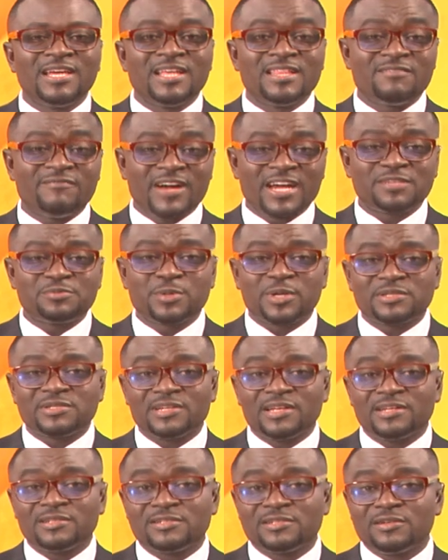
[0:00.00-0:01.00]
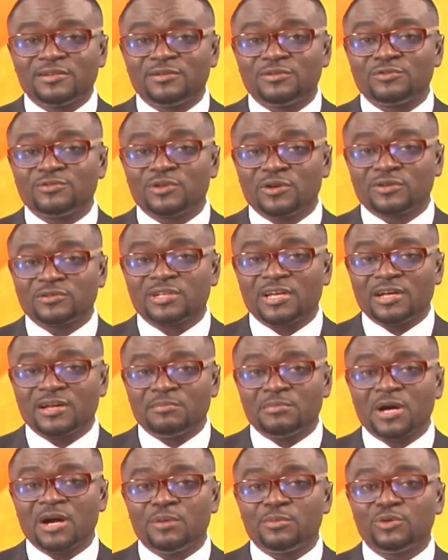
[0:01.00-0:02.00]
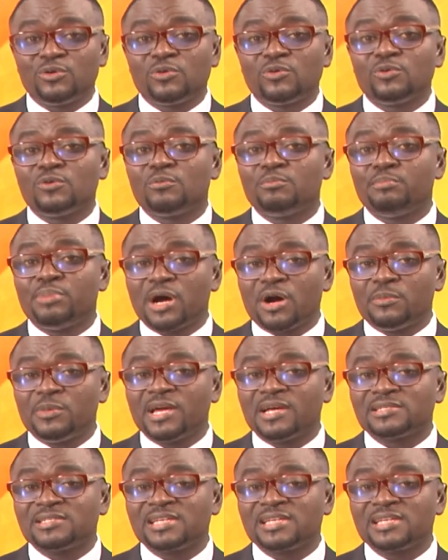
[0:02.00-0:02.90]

The Vice President, Dr. Mahamudu Bawumia,